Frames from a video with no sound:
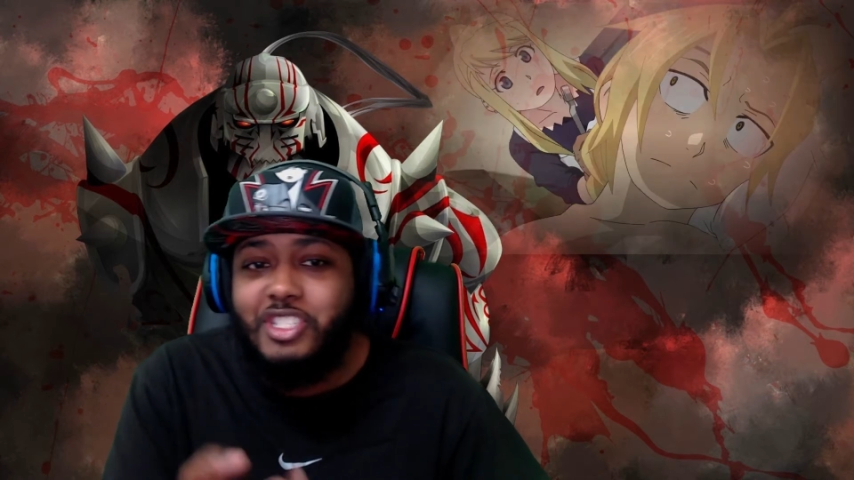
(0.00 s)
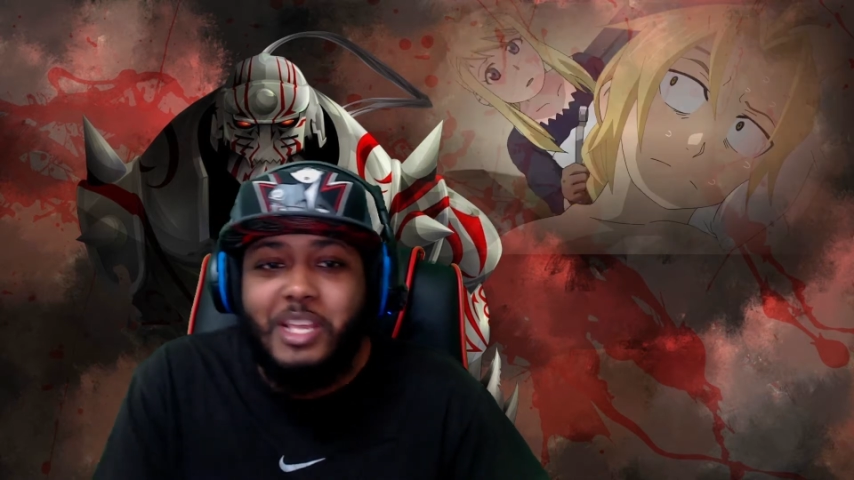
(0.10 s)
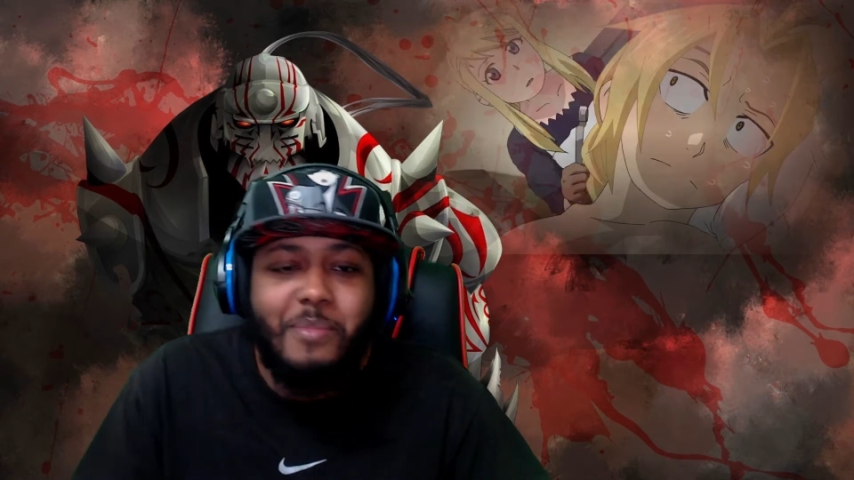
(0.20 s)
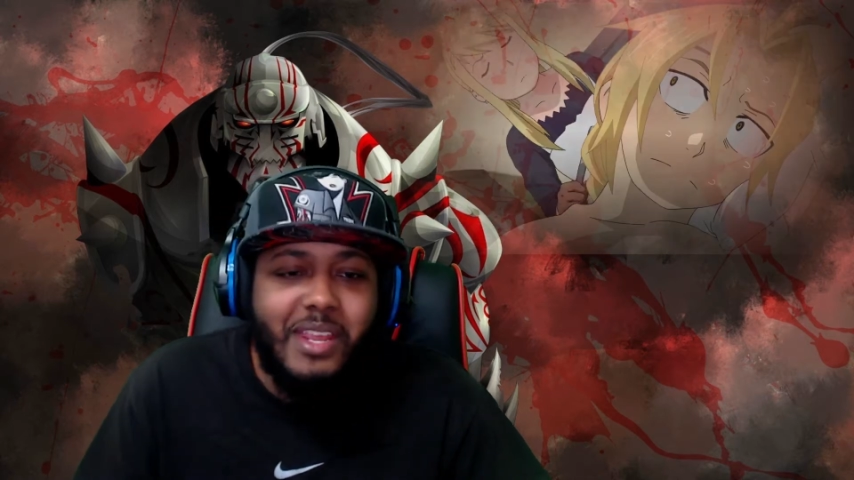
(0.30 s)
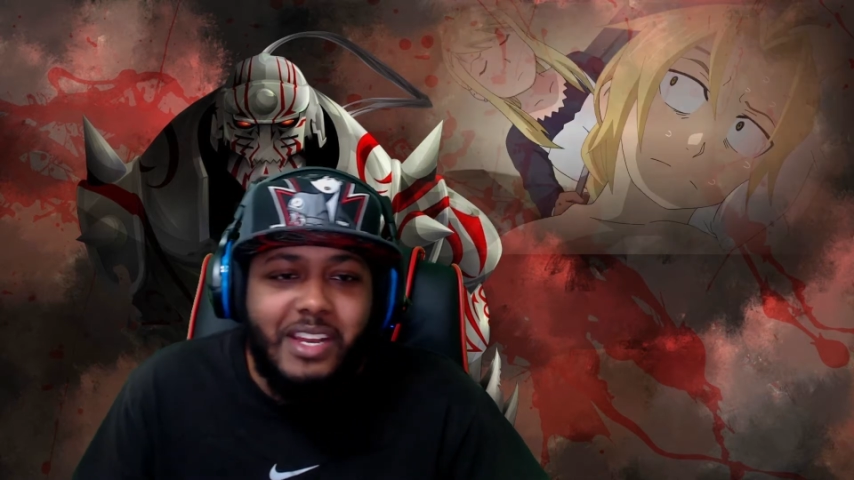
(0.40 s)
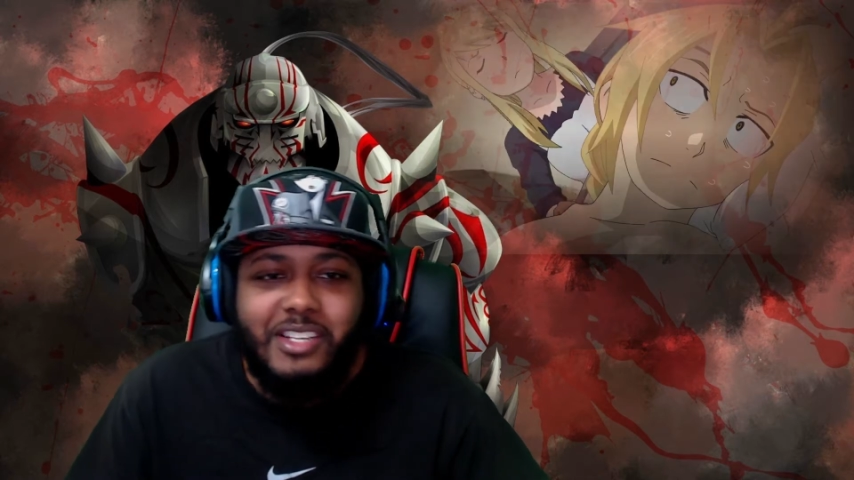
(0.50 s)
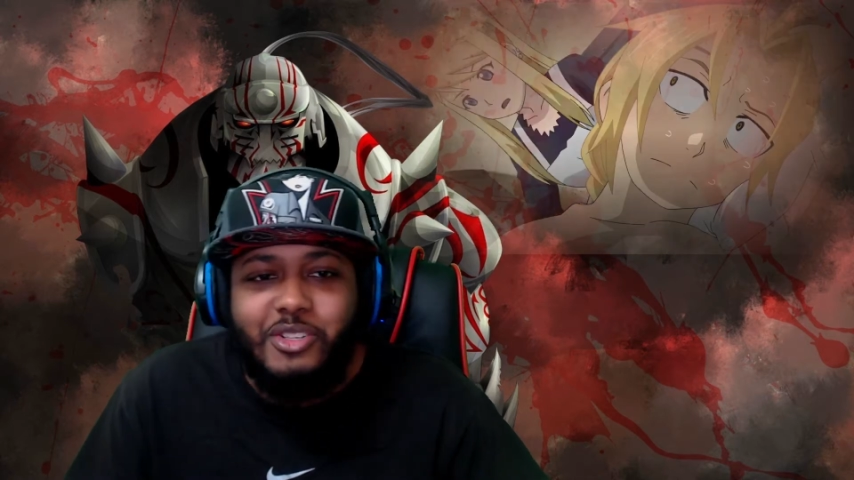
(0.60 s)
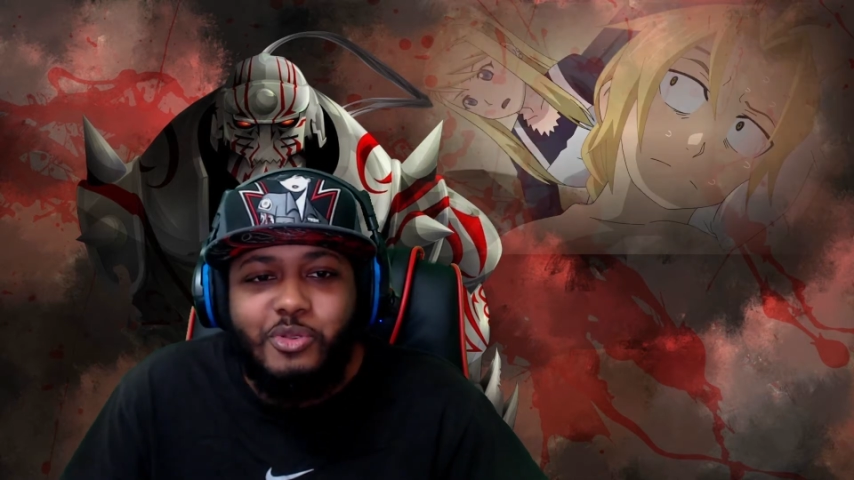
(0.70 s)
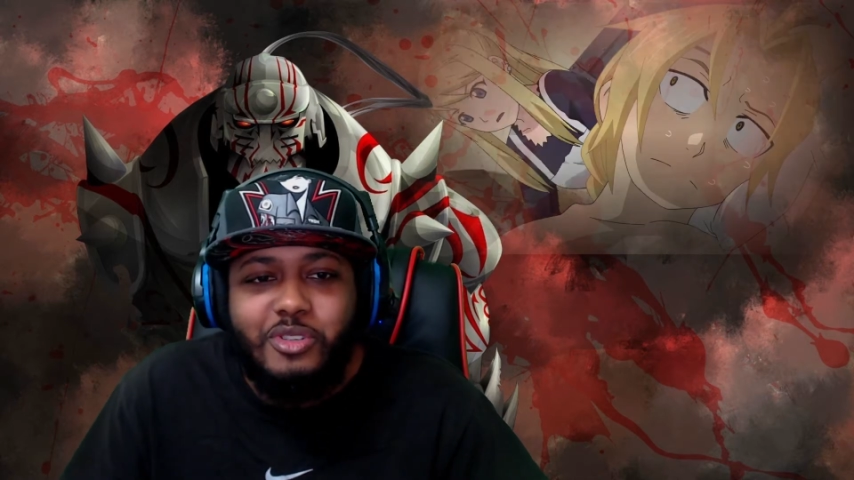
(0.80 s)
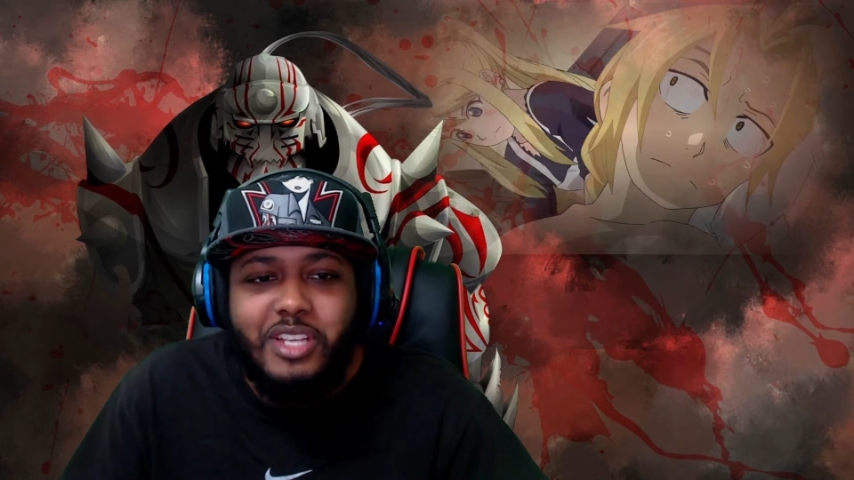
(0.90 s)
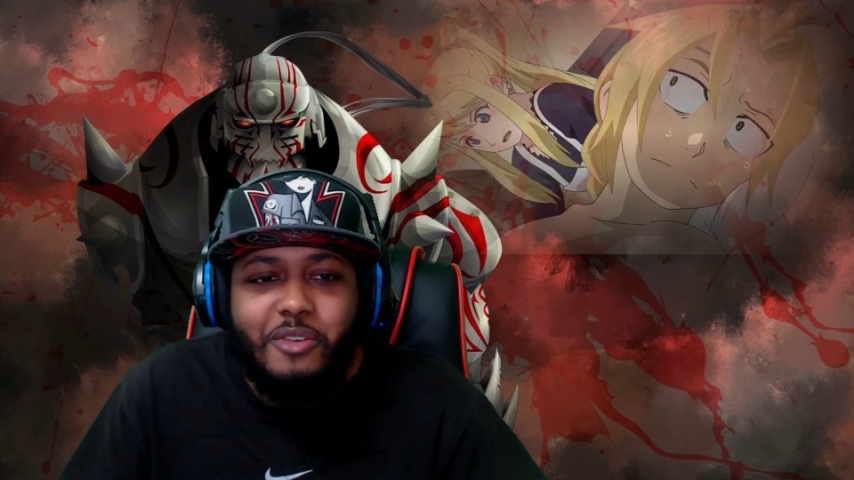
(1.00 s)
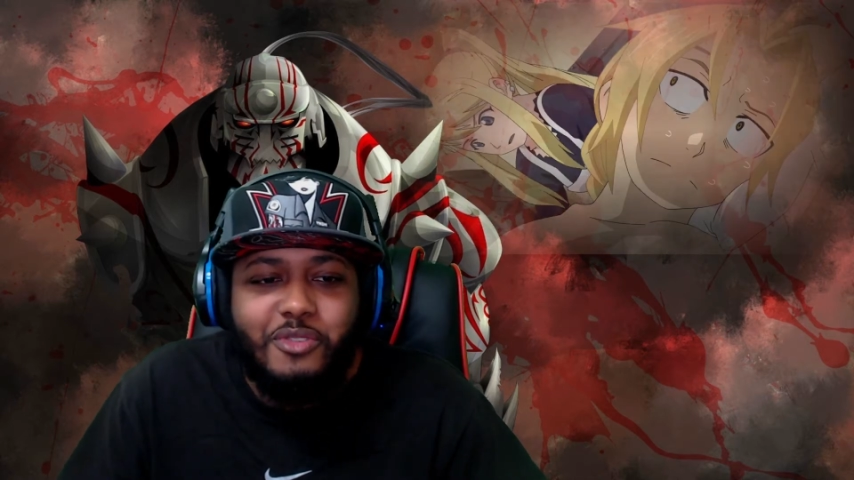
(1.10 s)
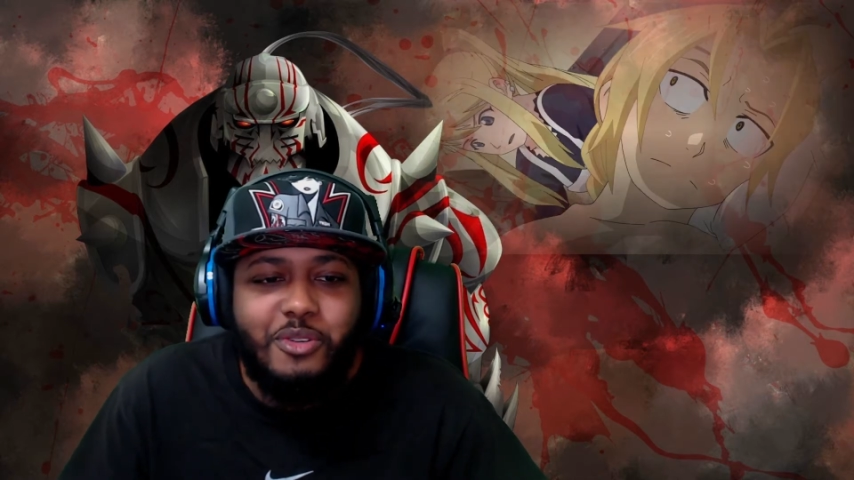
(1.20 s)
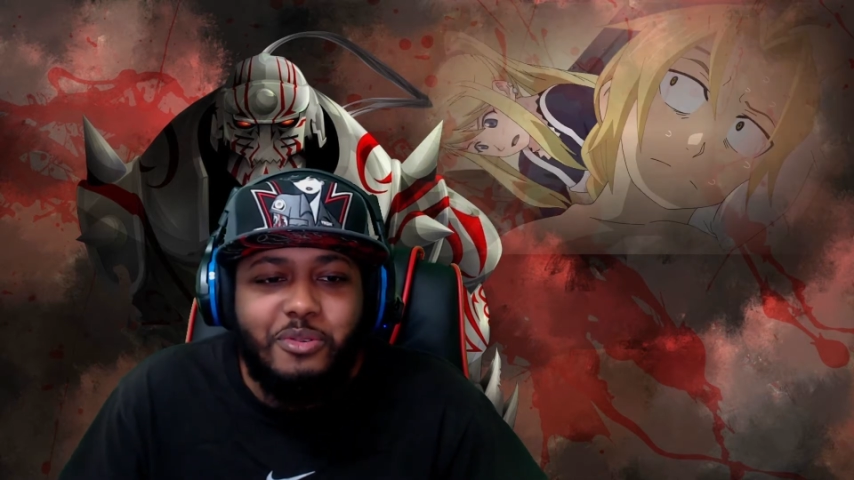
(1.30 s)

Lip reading: admitted it to herself too.